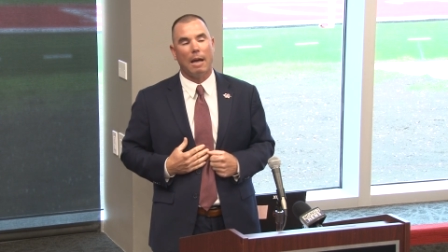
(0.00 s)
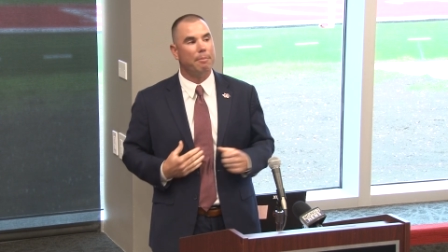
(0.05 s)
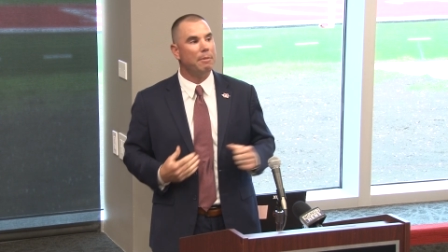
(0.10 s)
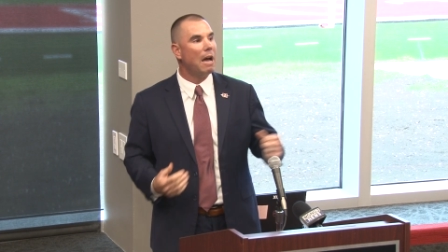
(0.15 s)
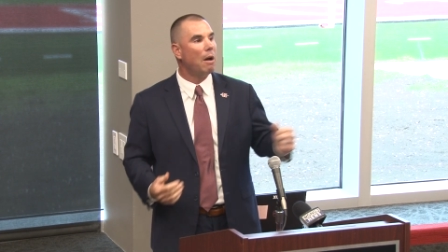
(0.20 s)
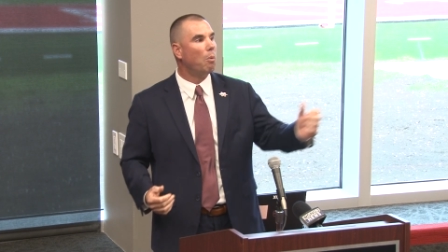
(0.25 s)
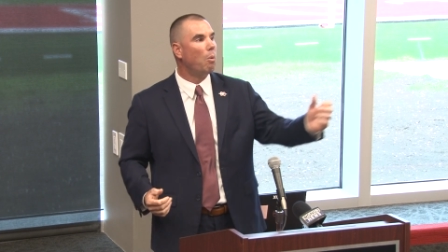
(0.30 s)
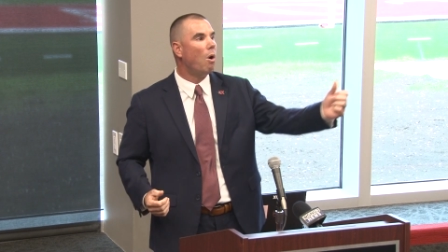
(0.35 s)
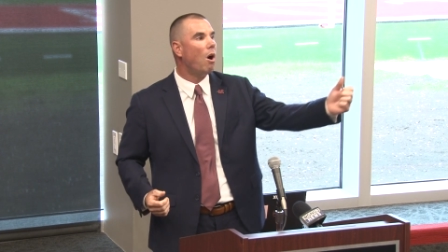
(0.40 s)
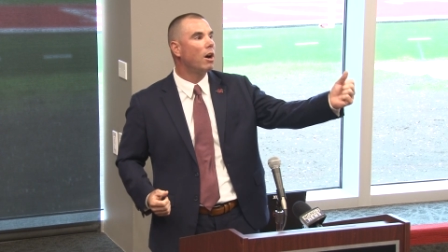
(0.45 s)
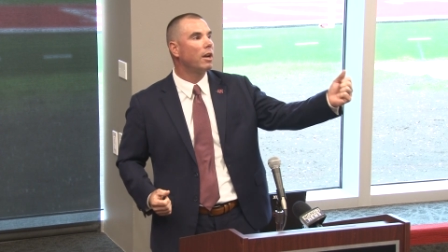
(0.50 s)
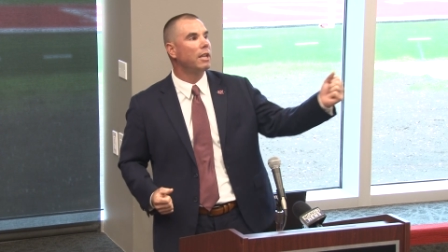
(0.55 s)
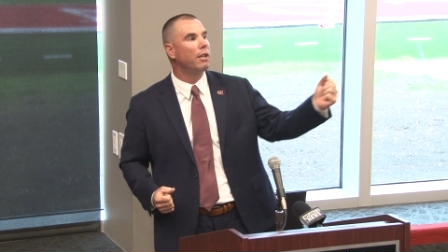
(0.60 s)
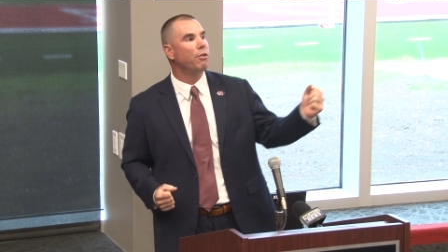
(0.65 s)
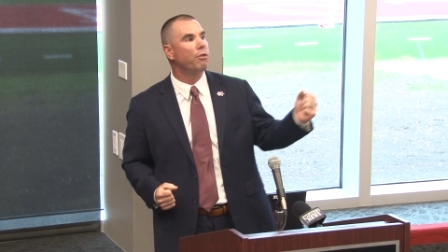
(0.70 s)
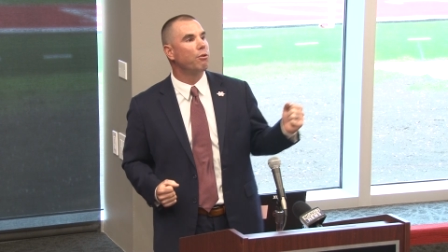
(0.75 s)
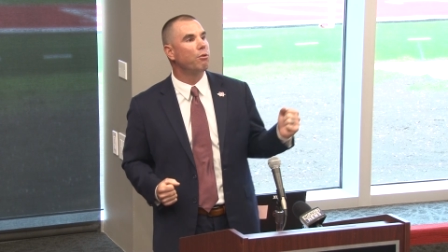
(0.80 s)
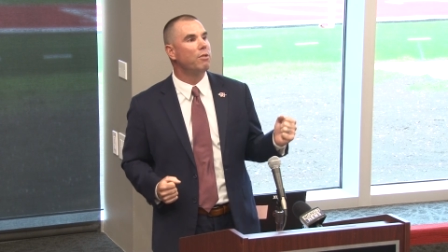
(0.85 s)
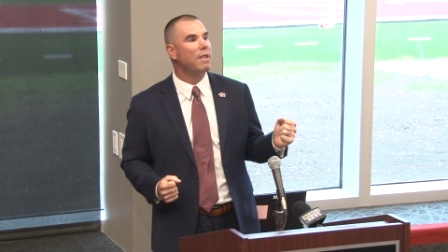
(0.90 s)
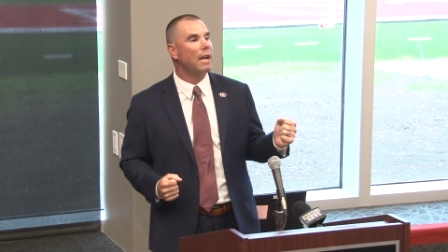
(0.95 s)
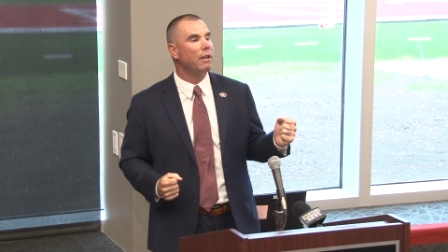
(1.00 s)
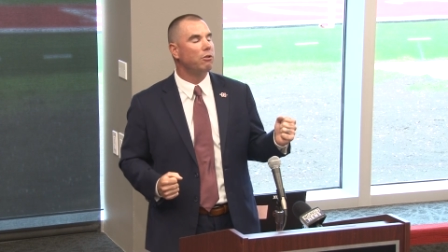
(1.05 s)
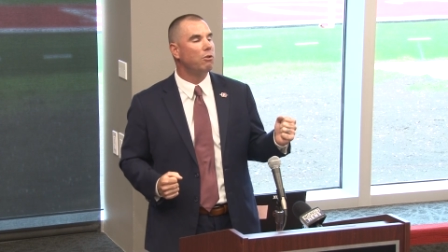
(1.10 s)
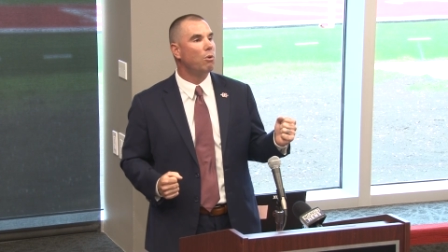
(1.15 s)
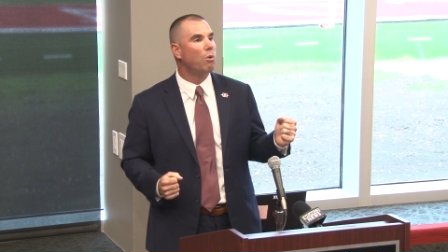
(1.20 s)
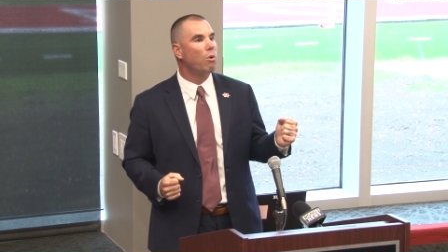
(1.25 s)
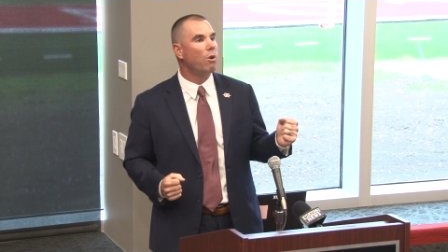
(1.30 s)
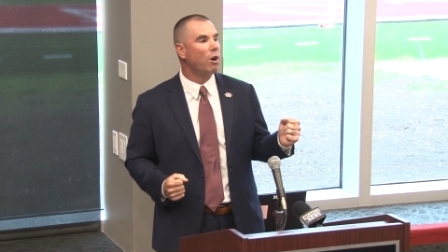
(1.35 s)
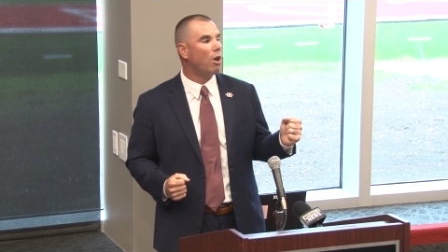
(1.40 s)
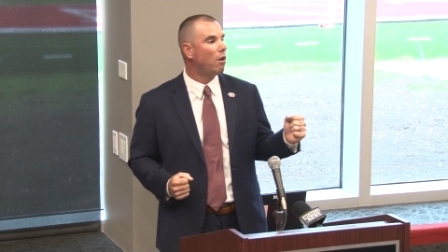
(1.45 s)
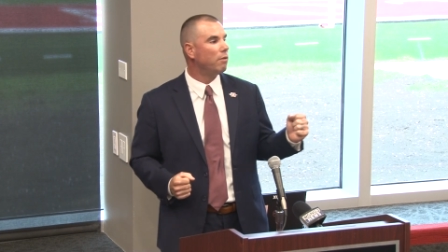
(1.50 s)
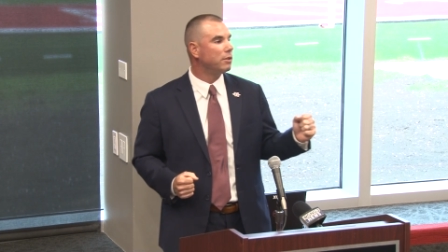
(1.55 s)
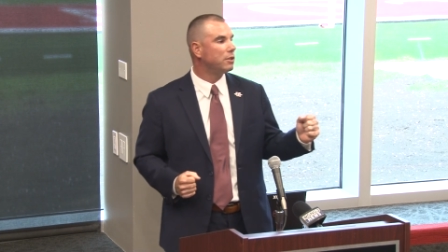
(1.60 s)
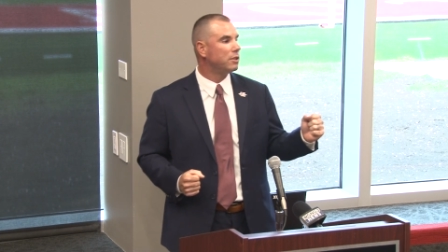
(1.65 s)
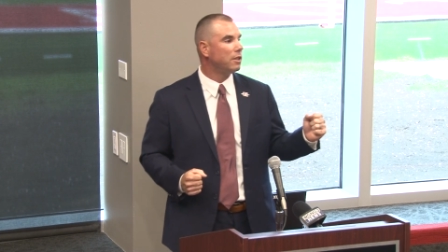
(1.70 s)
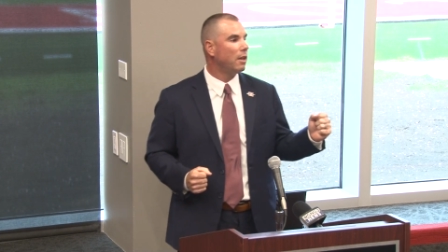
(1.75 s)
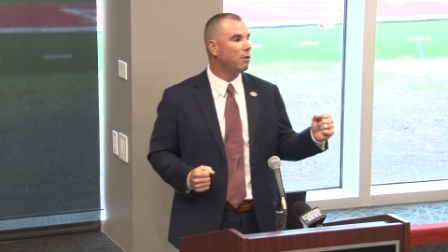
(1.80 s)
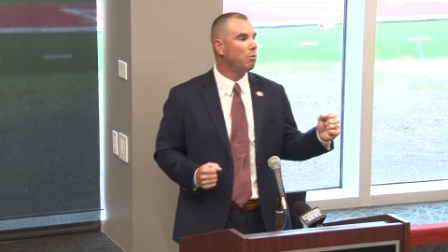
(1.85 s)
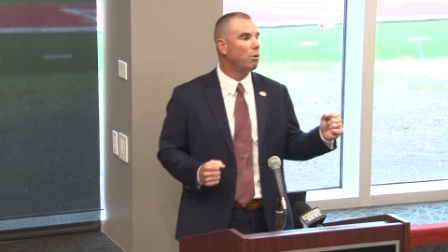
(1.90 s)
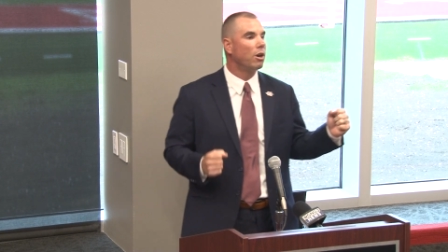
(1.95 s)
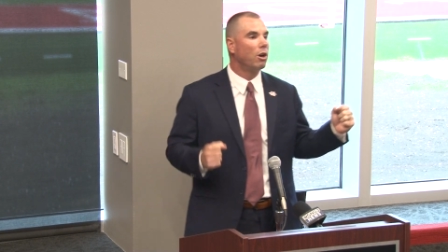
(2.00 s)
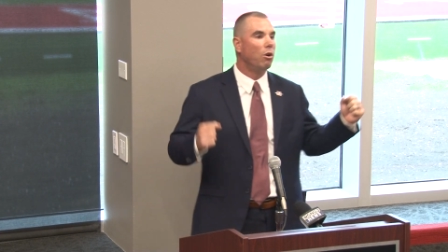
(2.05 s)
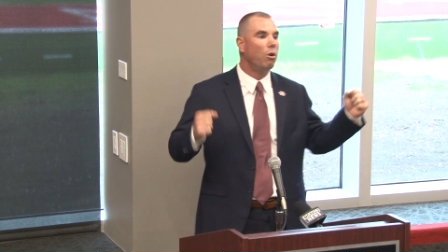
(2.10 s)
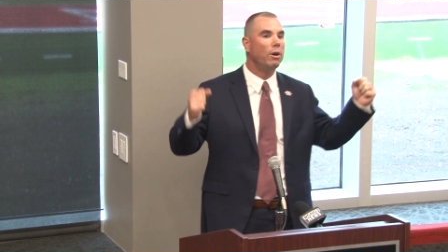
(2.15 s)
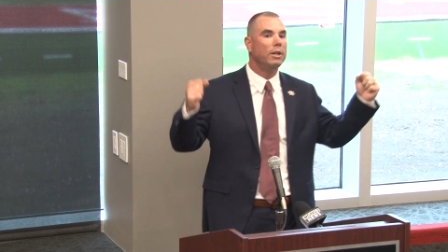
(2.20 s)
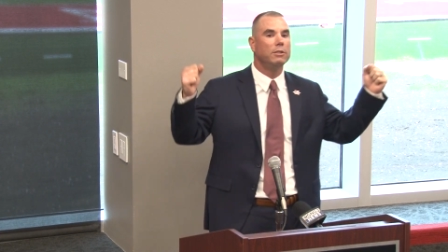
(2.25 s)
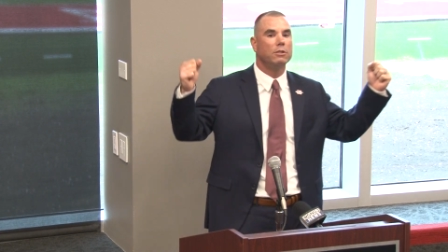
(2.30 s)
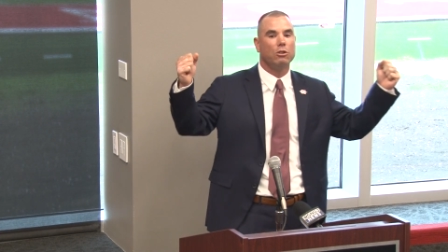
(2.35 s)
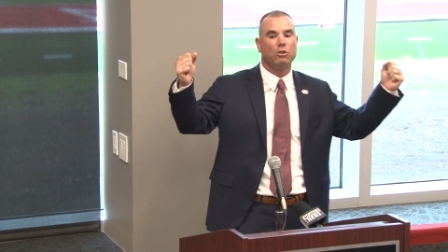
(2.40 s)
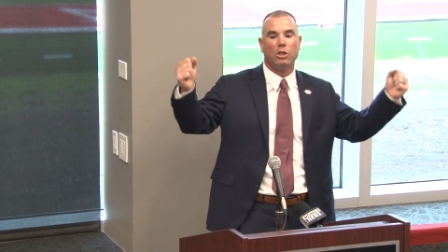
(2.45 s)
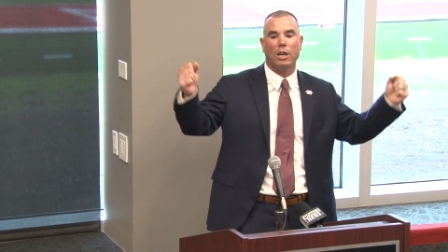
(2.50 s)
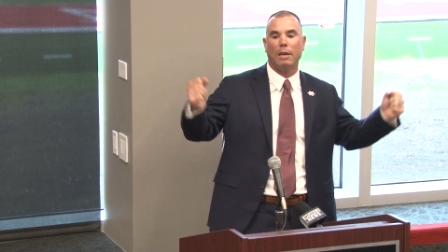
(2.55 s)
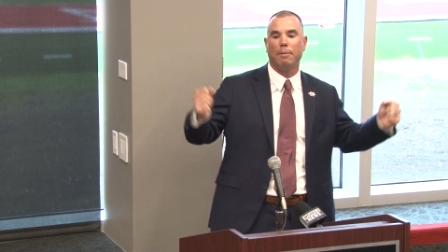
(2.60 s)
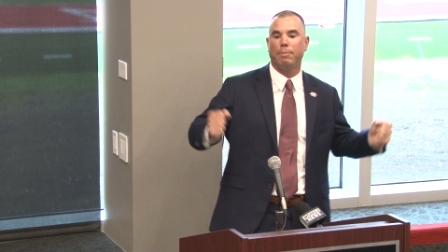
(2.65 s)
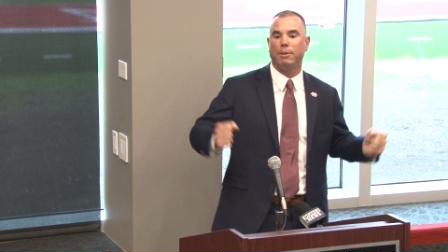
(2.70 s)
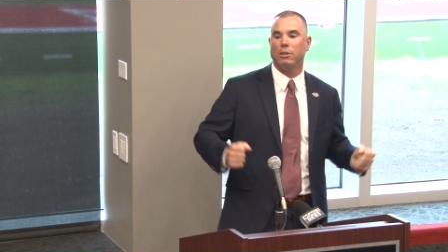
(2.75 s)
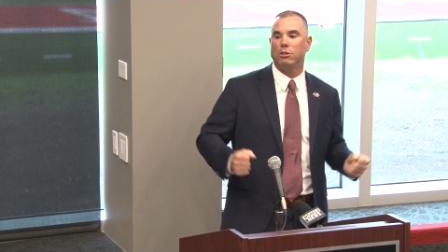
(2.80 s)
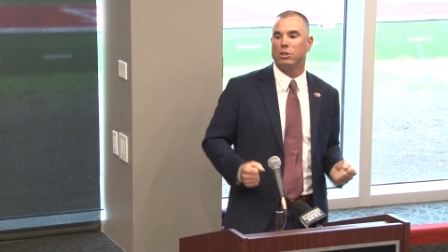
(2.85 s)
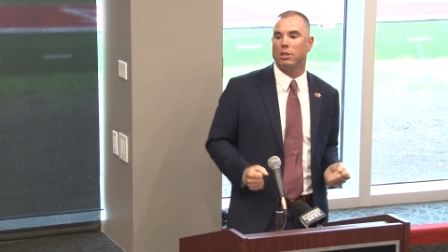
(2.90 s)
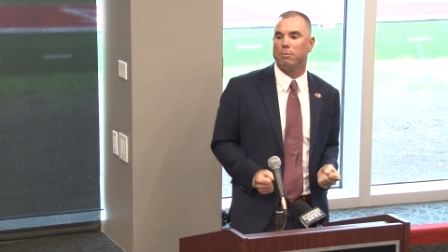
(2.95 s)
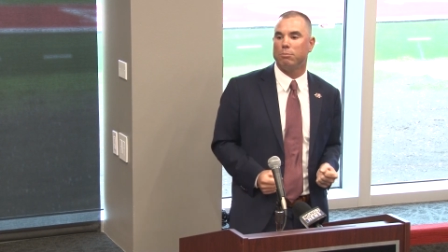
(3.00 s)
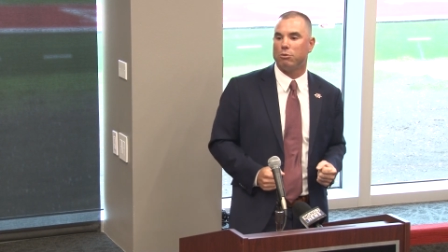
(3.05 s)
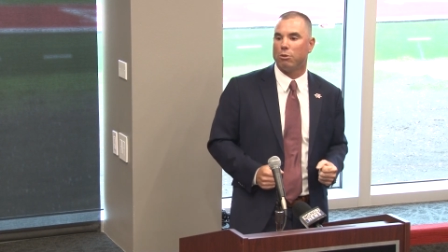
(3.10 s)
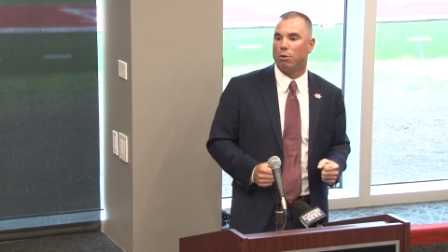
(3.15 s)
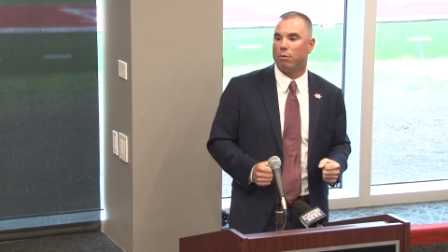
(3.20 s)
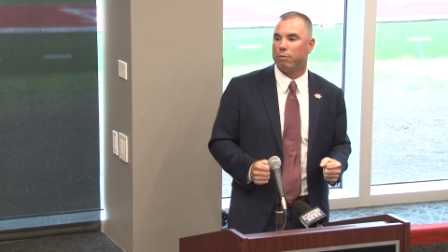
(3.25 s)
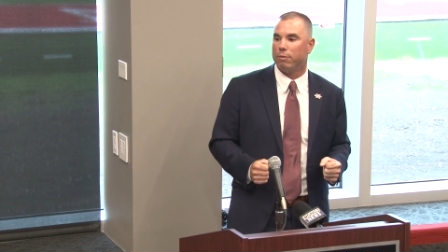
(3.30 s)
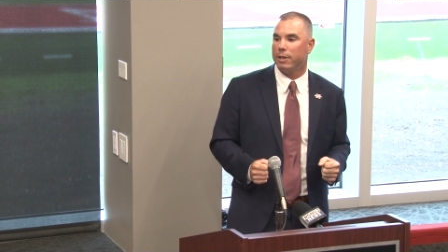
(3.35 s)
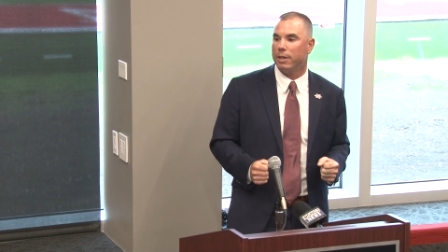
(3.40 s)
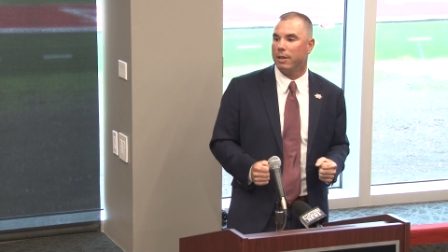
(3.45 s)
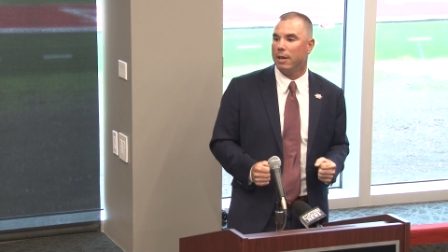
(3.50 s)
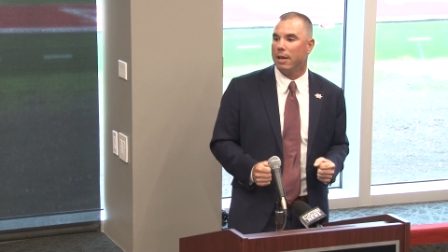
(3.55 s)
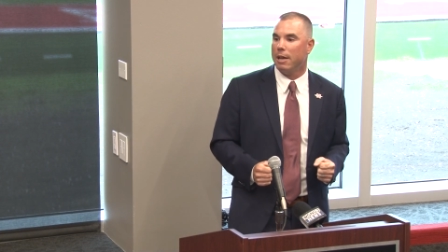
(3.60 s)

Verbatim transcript: I'm not walking through that door and all of a sudden we're going to hoist a championship trophy.